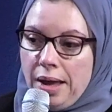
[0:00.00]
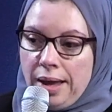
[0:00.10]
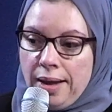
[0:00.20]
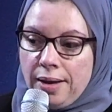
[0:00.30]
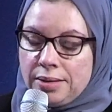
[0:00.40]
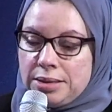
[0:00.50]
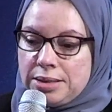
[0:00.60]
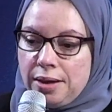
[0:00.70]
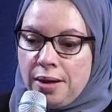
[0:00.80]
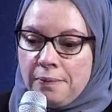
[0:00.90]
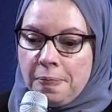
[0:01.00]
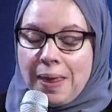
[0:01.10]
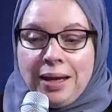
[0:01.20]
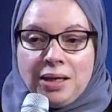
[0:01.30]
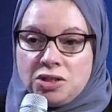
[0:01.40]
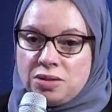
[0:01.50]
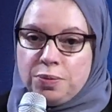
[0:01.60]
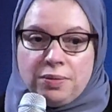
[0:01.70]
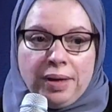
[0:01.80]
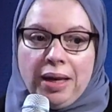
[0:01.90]
And I just
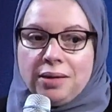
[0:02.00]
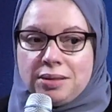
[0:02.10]
put my head